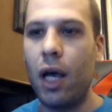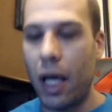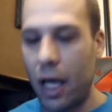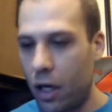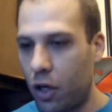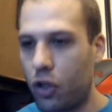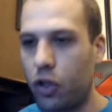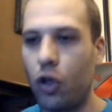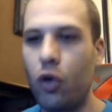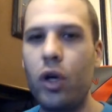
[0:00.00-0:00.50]

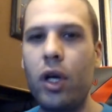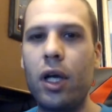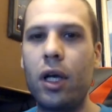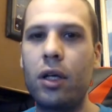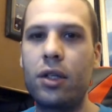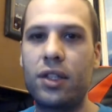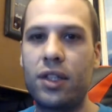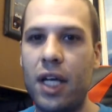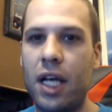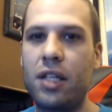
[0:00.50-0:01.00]

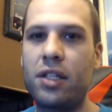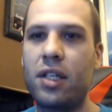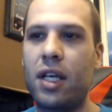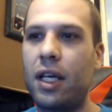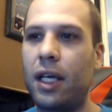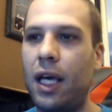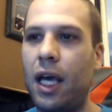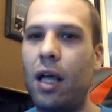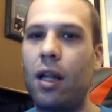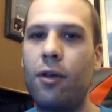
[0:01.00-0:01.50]
including states
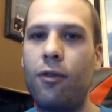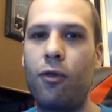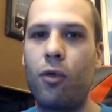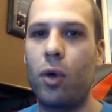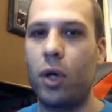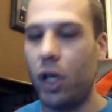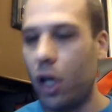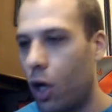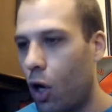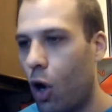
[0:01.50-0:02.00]
like
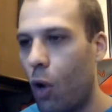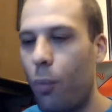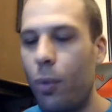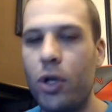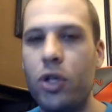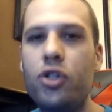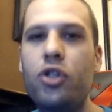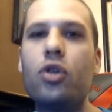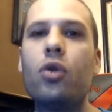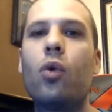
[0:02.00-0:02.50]
California,
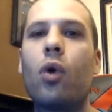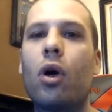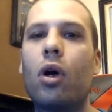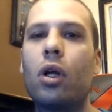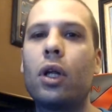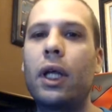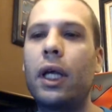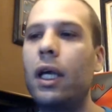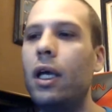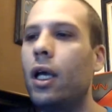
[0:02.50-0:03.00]
opened too
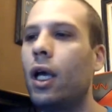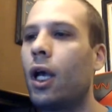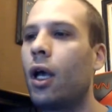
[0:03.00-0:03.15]
early.